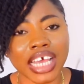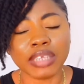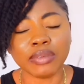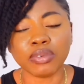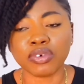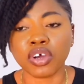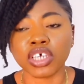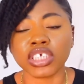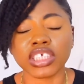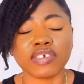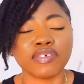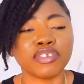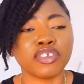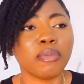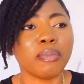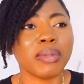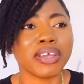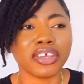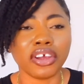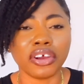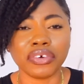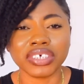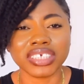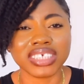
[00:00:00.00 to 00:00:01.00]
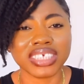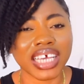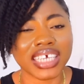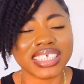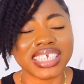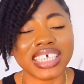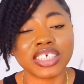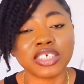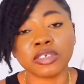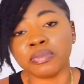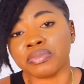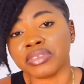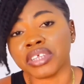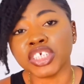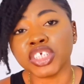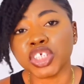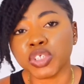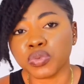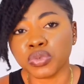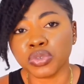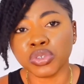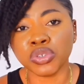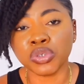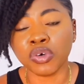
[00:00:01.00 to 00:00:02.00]
because if you don't make your research, there's some things
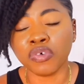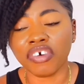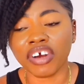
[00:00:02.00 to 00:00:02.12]
you wouldn't know.